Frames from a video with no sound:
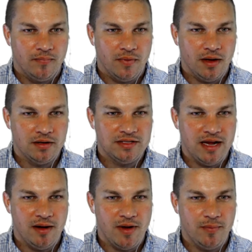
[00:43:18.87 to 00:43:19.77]

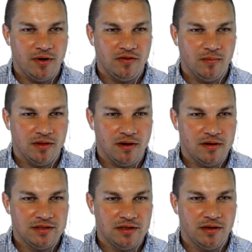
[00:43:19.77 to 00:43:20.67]
Understand my pricing method
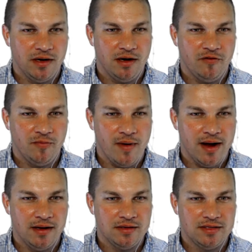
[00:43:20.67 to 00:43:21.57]
always included enough
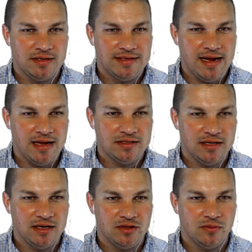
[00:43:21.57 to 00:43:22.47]
miles and days
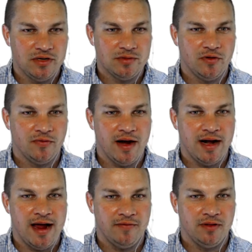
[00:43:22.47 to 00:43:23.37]
to get to a reasonable freight
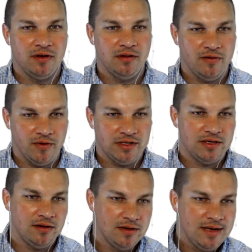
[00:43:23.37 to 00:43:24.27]
after the delivery.
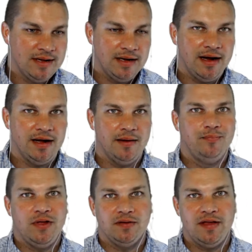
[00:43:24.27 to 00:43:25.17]
So,
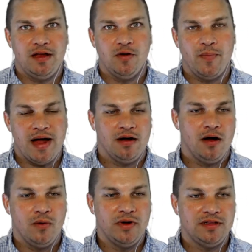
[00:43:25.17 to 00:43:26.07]
take your
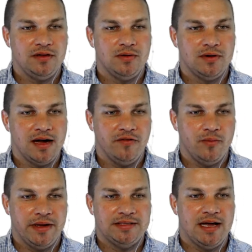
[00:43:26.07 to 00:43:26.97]
backhaul with you, kind of a
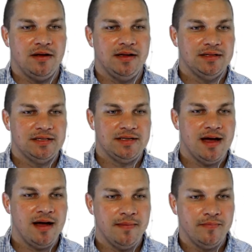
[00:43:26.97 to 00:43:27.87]
mentality. That's
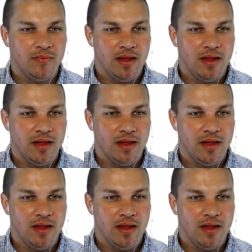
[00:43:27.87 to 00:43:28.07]
Tom.